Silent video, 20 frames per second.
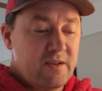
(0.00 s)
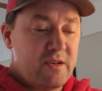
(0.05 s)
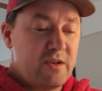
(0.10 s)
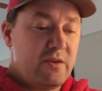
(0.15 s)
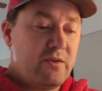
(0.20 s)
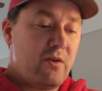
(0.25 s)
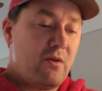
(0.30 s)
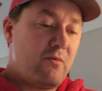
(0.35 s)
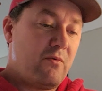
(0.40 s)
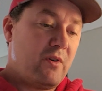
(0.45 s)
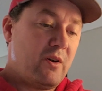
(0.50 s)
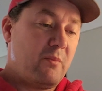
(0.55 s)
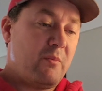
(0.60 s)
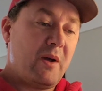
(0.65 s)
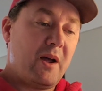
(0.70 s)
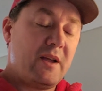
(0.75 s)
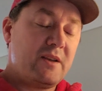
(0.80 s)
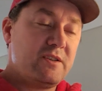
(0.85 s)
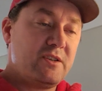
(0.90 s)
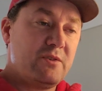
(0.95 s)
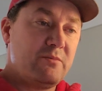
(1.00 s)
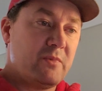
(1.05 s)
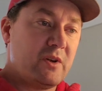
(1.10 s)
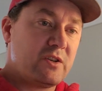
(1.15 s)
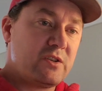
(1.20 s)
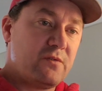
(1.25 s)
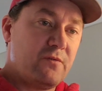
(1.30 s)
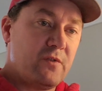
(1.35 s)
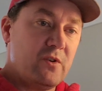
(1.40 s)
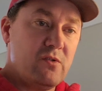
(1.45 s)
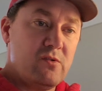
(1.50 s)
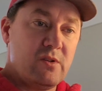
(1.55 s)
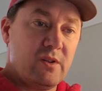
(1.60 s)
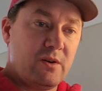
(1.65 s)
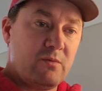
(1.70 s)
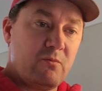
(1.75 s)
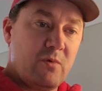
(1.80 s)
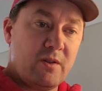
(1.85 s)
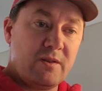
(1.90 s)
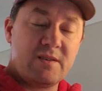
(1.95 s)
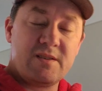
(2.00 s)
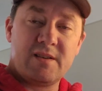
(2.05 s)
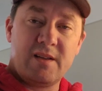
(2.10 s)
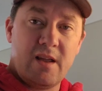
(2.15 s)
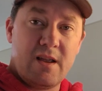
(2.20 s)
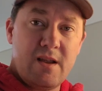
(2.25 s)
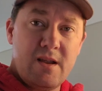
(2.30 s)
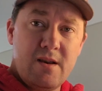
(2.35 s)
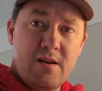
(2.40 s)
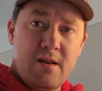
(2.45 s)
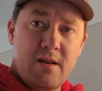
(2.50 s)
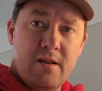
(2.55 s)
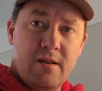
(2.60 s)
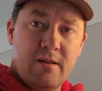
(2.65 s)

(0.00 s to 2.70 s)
you don't want to buy too much fuel in one state.